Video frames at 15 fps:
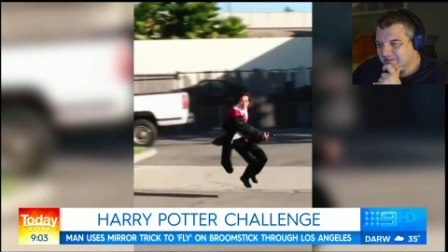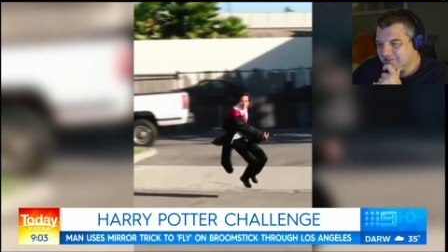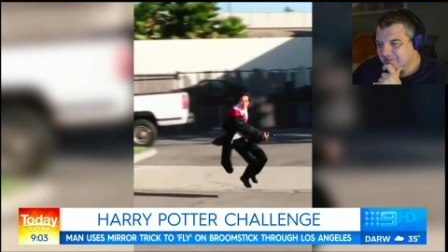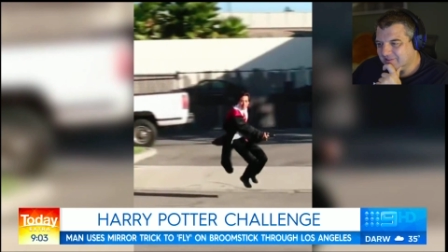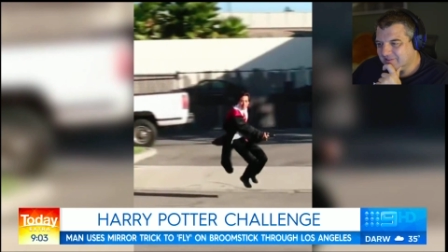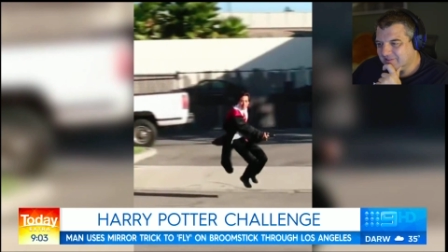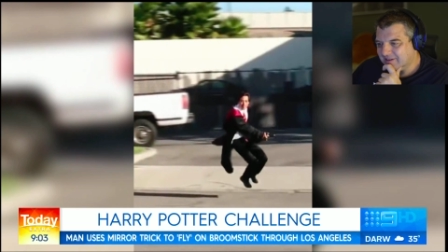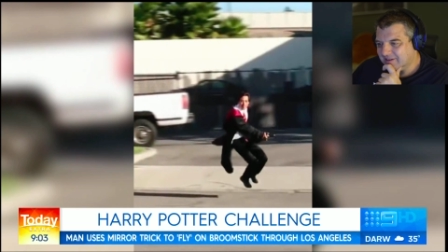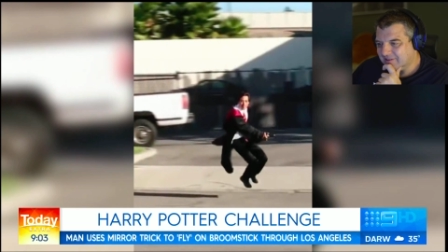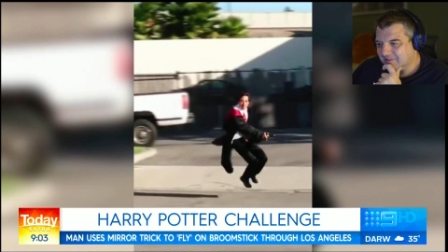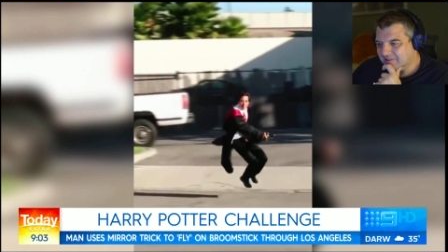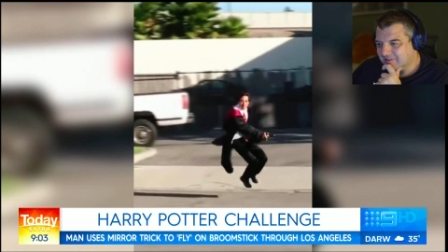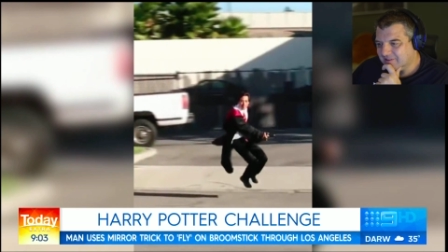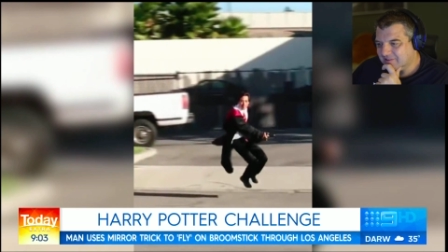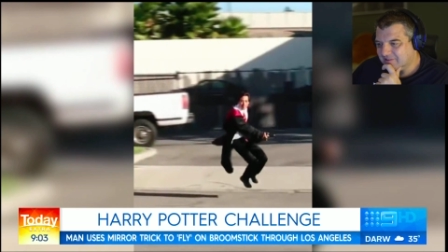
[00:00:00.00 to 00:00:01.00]
you can
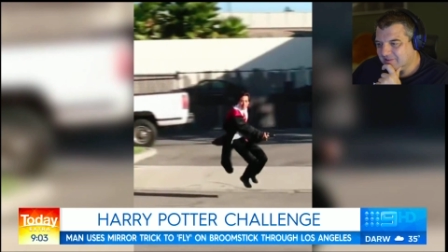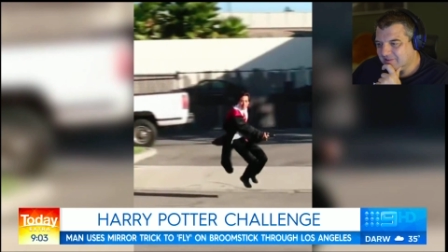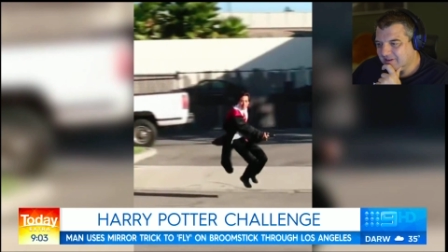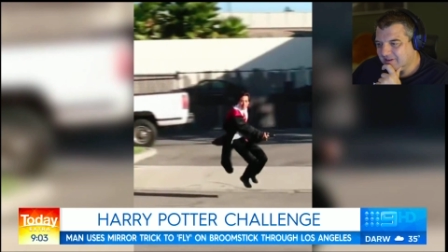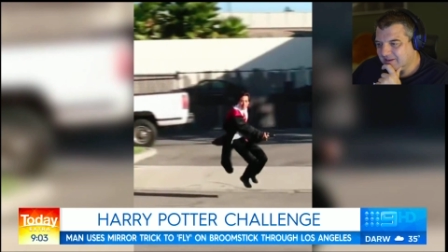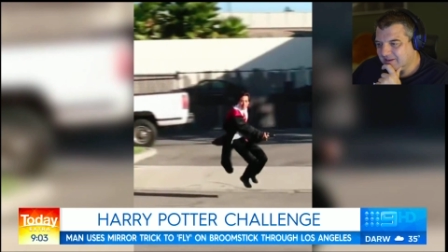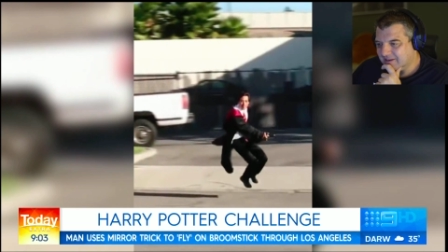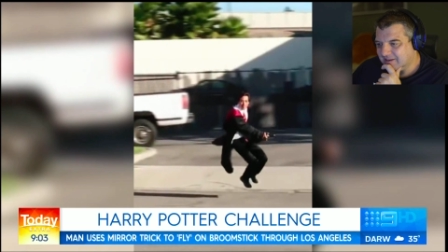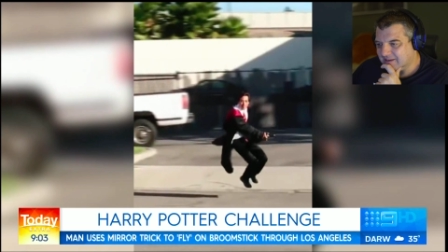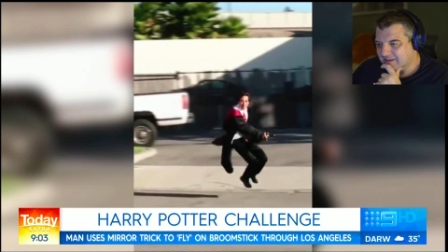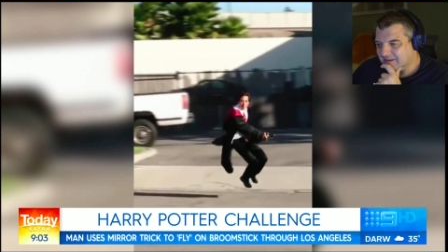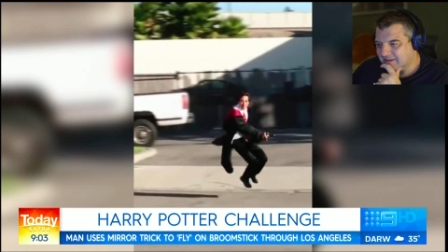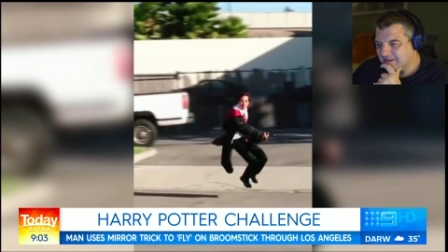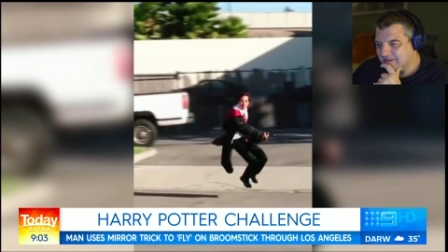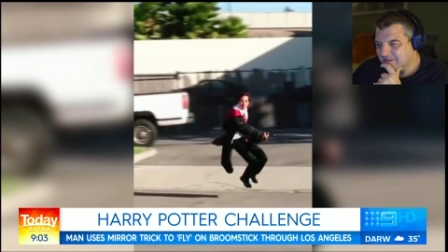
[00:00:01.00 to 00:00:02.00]
see
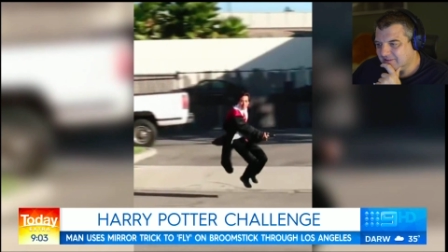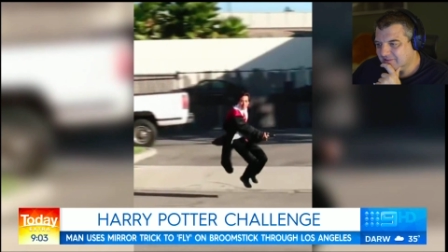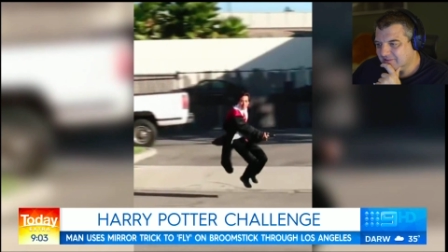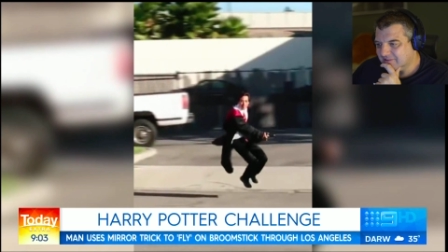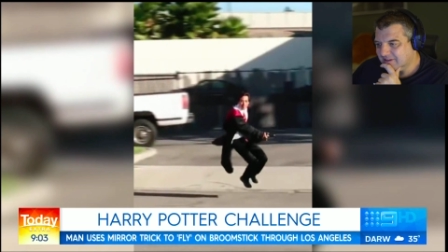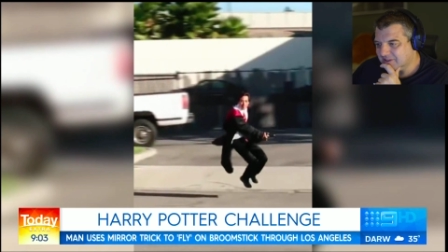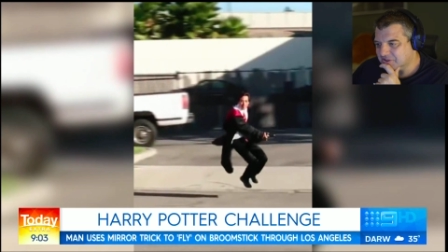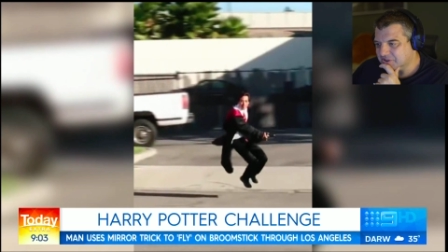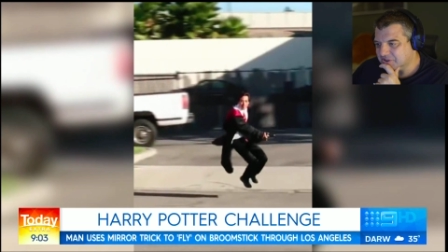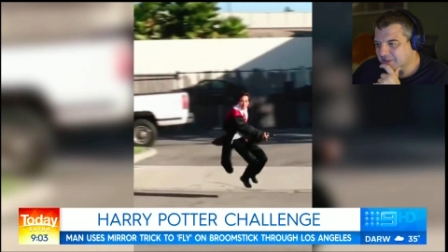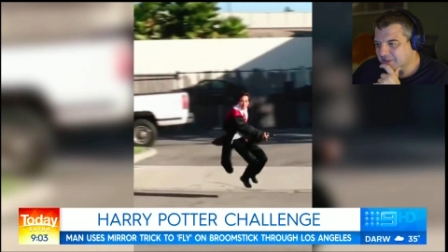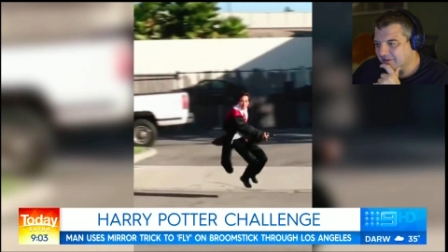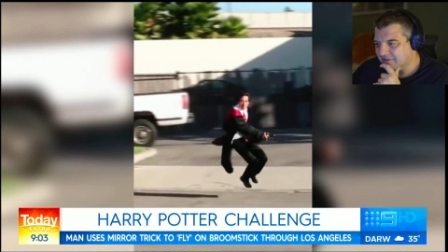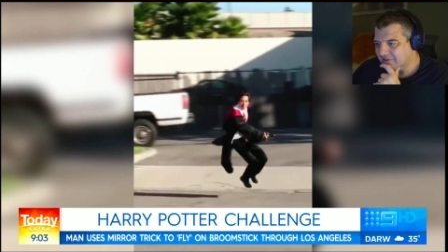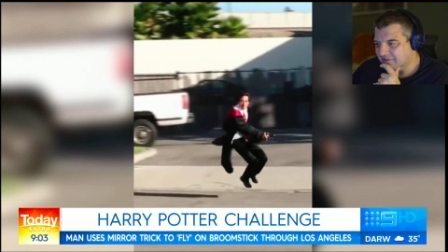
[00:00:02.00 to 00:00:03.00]
the
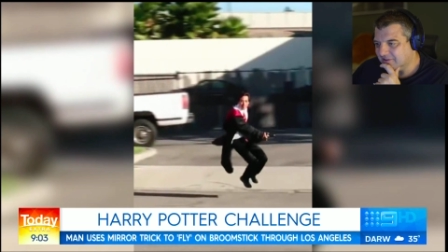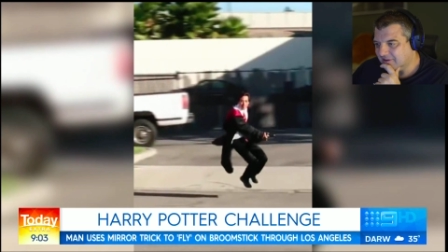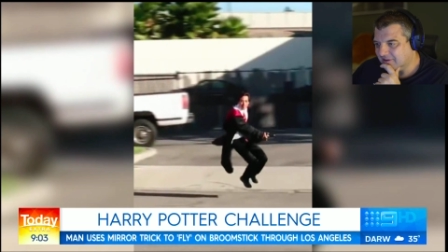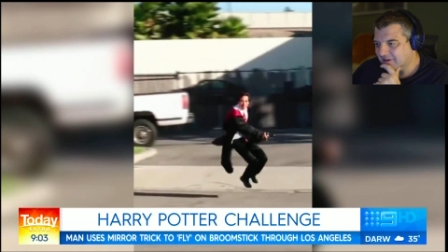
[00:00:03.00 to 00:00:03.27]
sheet.